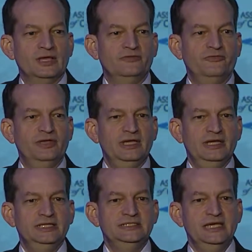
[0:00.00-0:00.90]
See, in
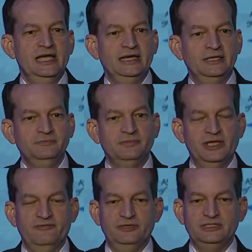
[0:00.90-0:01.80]
Indiana,
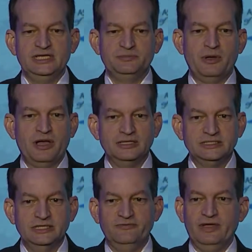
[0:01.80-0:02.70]
if you test
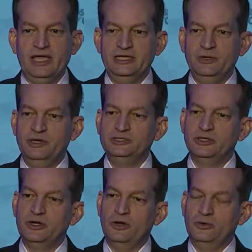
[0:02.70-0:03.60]
positive and you
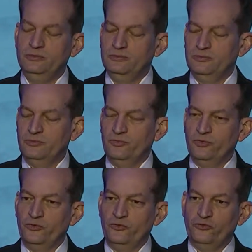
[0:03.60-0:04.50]
undergo
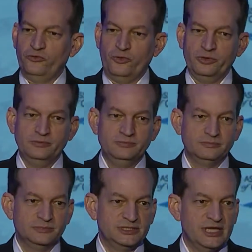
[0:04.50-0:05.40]
certain
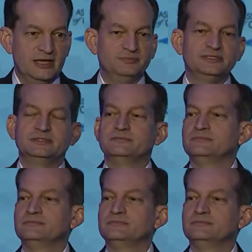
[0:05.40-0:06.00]
steps,